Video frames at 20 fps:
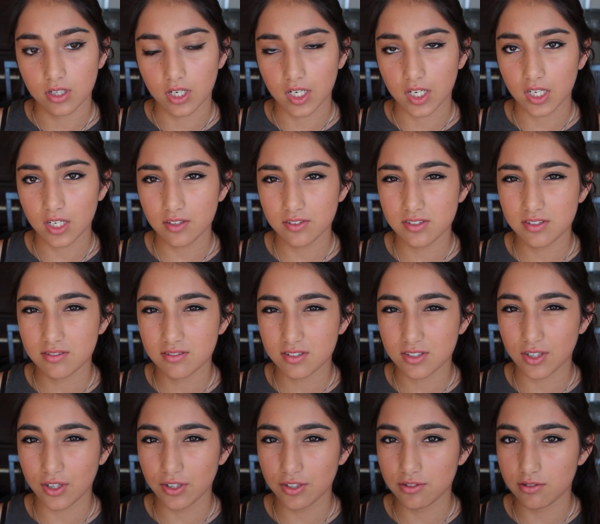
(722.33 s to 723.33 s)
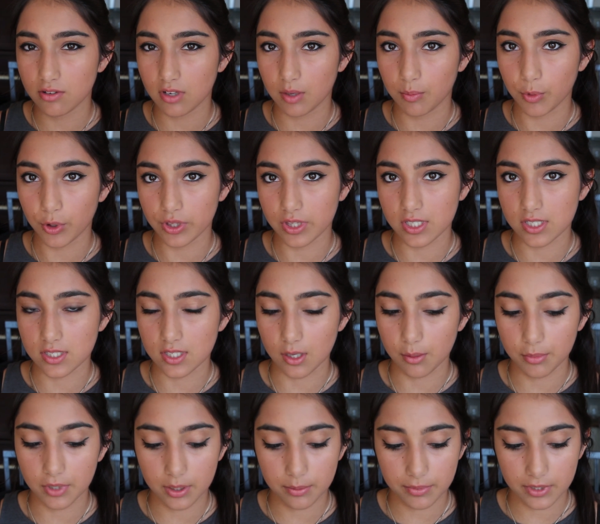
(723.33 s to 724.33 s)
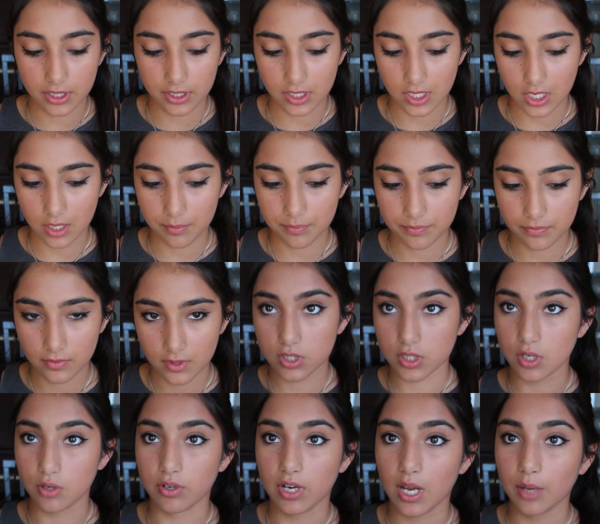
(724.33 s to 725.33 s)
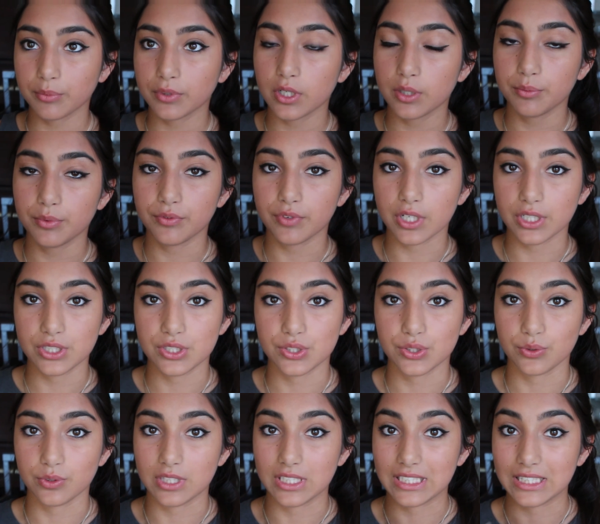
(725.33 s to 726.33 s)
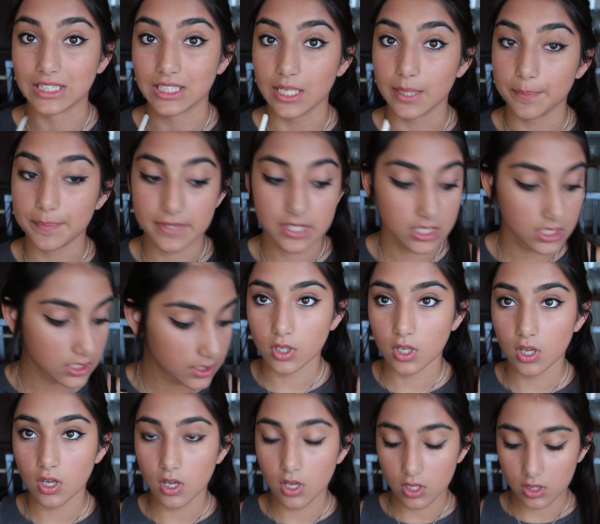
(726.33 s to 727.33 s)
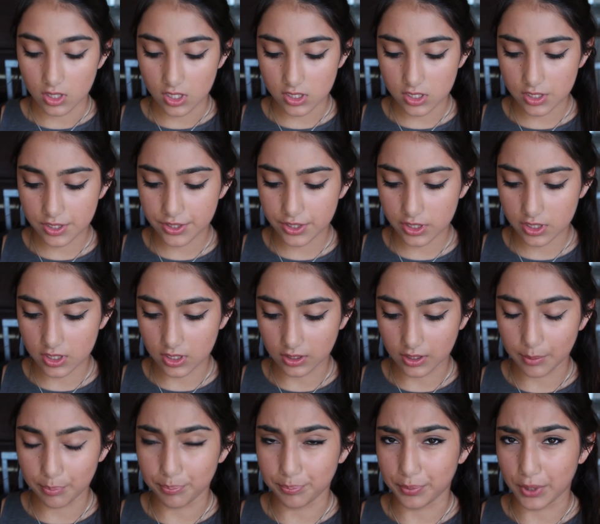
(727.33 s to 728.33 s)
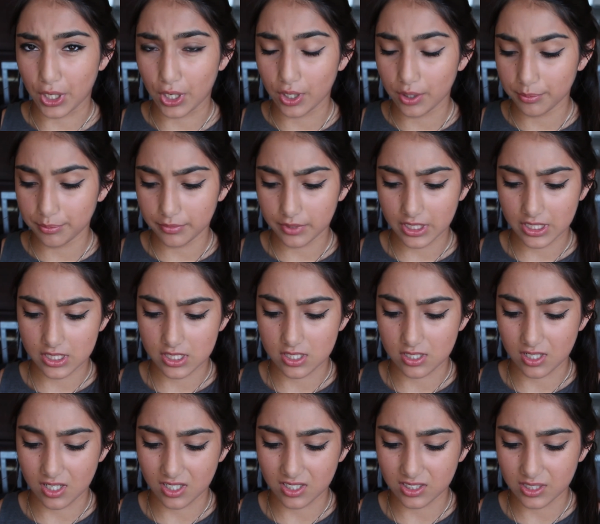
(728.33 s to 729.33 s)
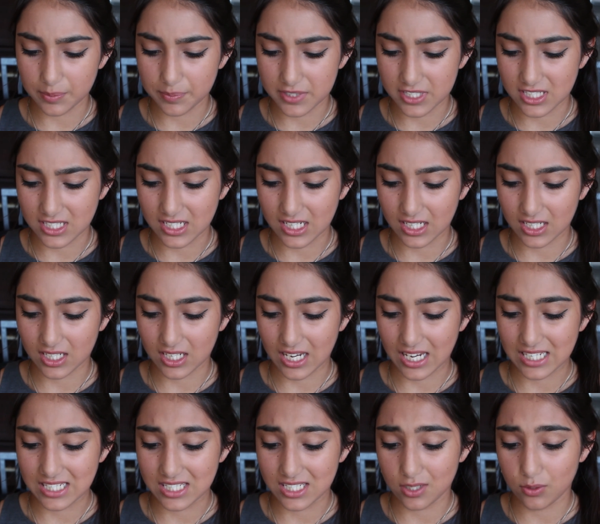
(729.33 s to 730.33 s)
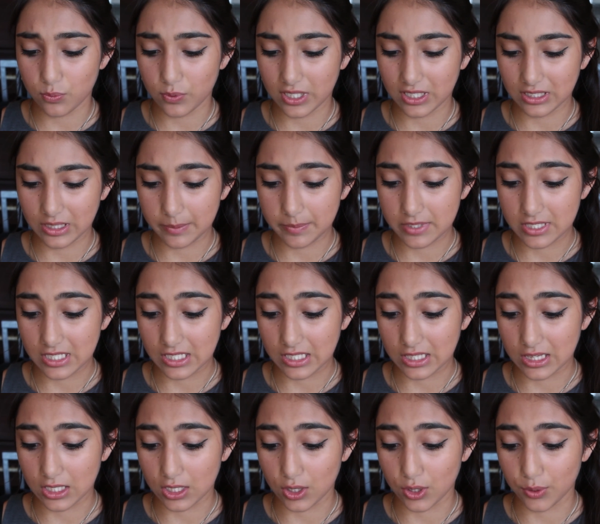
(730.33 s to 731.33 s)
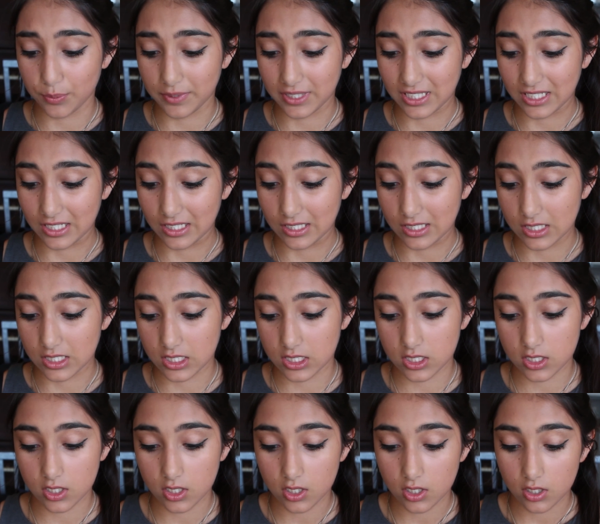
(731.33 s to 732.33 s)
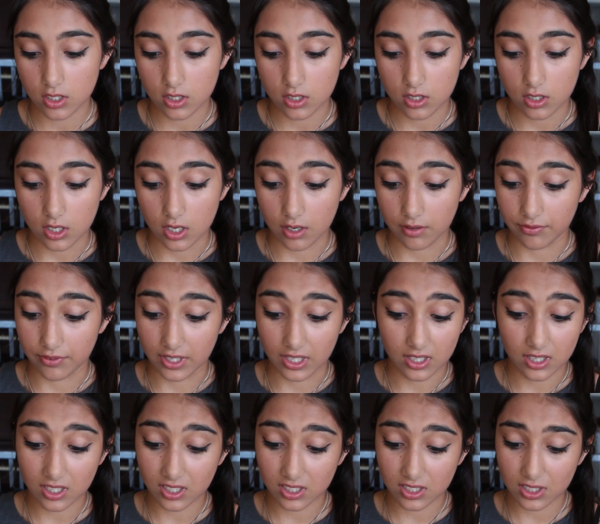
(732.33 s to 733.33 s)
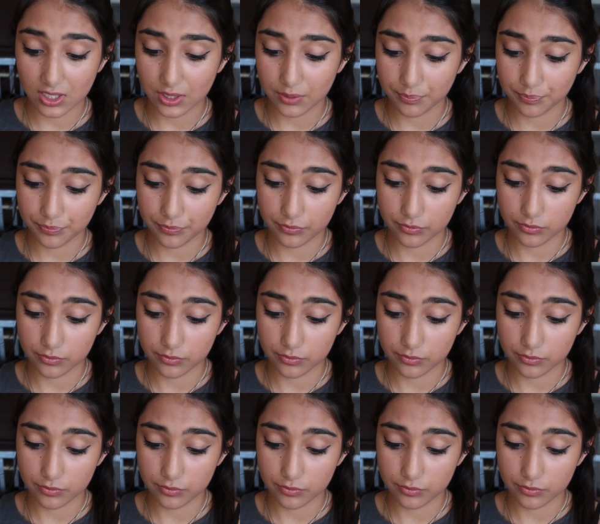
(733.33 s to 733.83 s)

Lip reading: I kind of started doing it more this summer, but yeah. So now I'm going to move on to the lips. This is just a lip balm. It's not a lipstick. I did wear lipstick though because I felt like it.